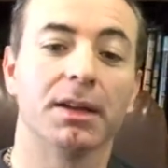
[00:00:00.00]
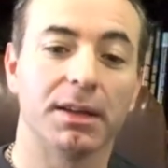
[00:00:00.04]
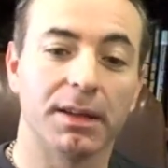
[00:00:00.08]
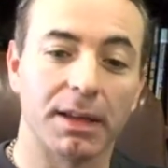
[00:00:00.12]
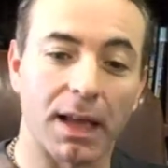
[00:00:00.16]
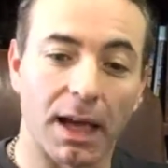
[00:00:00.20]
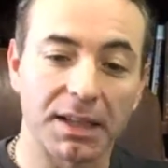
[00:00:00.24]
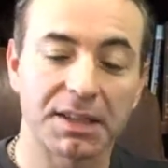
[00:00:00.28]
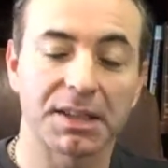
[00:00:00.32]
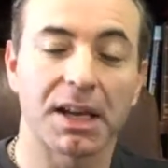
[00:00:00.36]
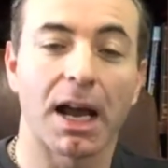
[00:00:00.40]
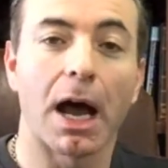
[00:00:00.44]

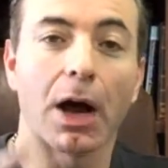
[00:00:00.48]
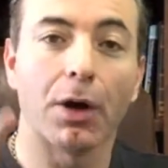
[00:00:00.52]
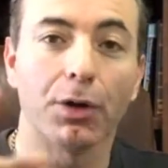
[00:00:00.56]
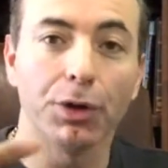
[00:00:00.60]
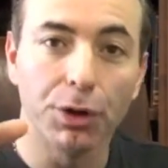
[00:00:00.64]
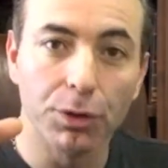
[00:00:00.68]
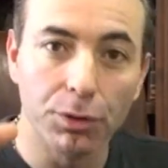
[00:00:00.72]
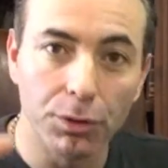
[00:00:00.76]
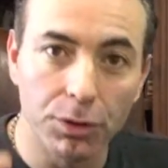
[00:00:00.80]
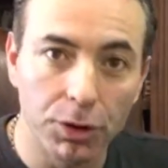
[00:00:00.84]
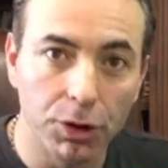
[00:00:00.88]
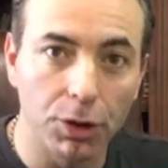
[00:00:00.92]
That's how
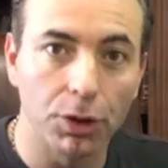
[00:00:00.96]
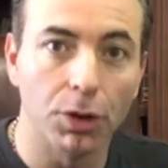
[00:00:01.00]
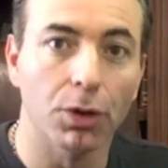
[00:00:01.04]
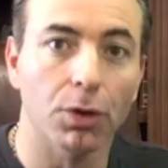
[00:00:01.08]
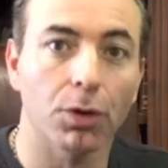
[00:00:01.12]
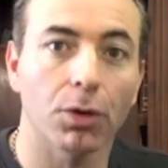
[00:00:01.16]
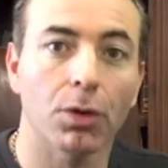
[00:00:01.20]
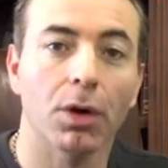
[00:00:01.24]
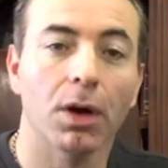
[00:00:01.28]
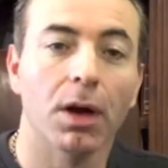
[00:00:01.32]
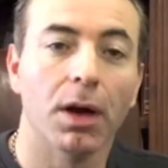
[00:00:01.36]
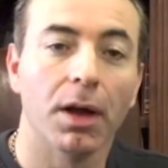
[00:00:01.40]
you
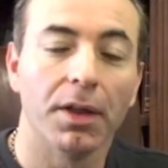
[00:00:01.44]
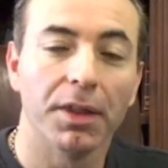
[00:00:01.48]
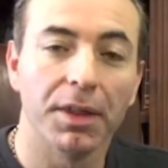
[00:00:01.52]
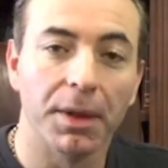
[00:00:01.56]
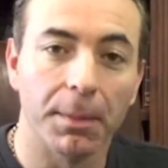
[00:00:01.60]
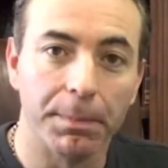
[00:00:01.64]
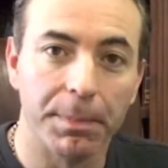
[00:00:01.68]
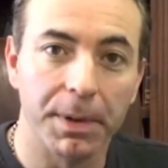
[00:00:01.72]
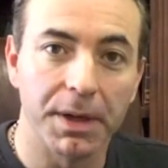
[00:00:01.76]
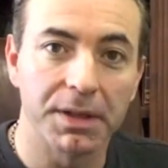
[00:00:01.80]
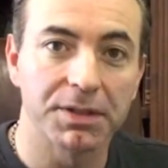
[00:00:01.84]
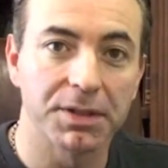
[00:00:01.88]
do the
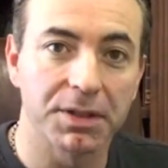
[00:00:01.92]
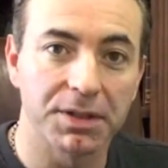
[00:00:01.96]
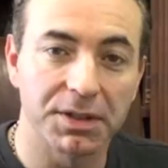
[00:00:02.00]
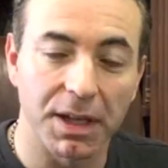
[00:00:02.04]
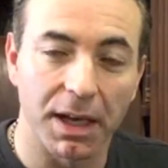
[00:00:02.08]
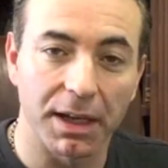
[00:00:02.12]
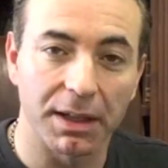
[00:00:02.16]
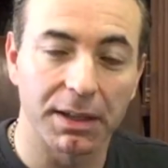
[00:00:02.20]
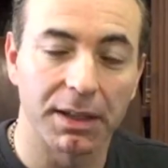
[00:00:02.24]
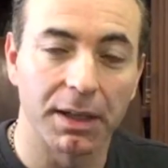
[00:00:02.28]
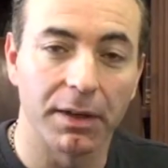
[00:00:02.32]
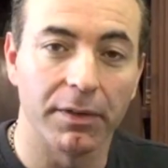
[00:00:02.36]
business
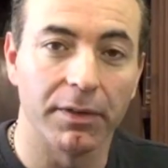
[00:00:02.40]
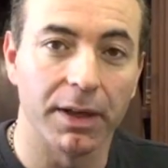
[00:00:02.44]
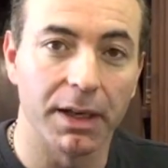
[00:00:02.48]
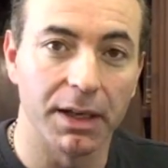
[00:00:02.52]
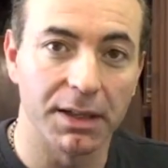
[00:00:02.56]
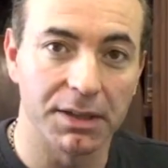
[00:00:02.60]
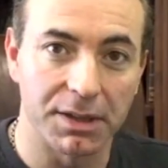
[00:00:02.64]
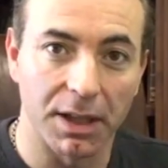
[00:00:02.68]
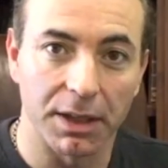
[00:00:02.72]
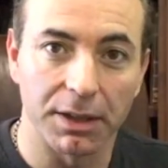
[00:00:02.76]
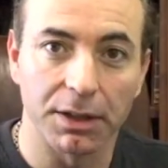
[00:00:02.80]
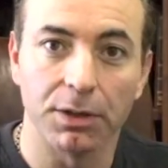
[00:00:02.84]

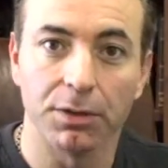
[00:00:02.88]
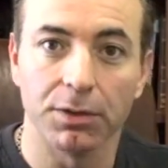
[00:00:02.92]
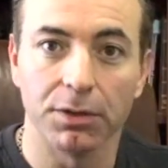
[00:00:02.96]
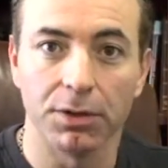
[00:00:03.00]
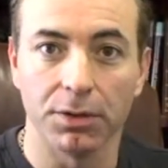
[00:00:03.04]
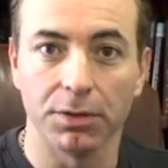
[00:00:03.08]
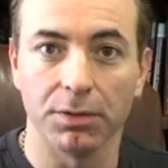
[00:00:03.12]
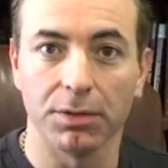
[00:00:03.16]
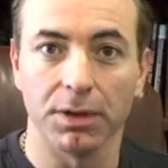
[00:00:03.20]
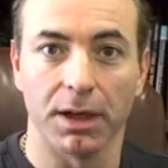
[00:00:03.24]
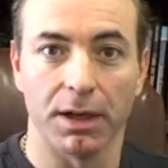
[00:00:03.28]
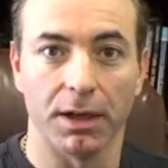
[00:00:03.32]
activities that you
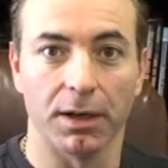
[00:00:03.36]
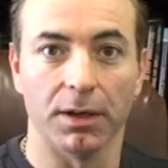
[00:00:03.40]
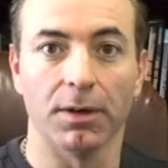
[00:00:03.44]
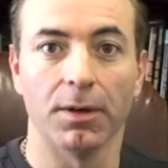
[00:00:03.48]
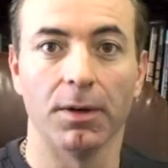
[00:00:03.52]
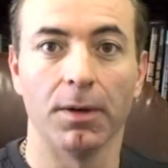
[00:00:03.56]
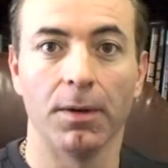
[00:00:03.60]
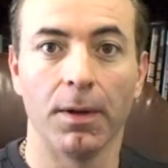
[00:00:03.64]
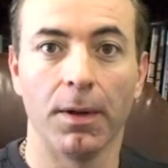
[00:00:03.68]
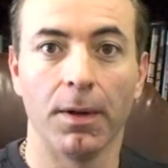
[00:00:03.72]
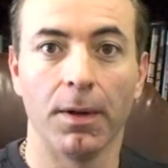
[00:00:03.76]
do now.